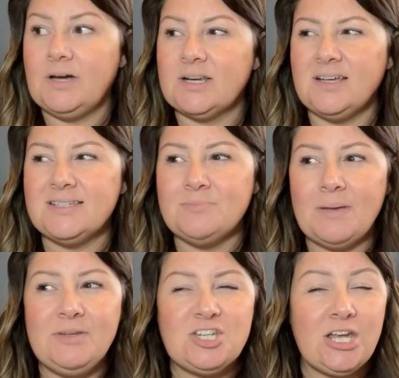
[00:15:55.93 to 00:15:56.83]
I'd like to
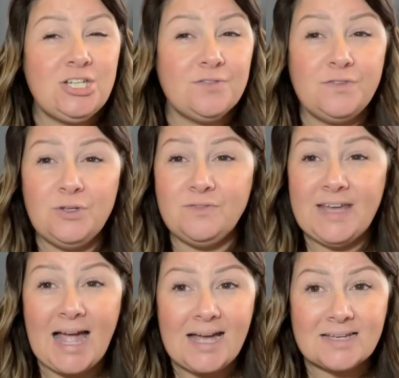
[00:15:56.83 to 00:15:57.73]
maybe change a few of
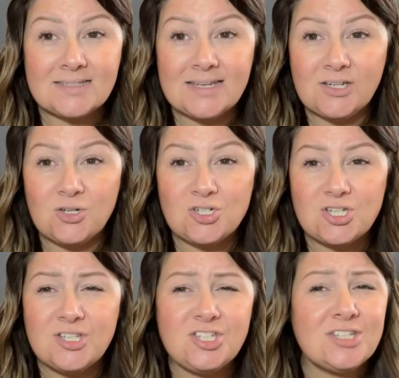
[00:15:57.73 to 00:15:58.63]
the accent cushions,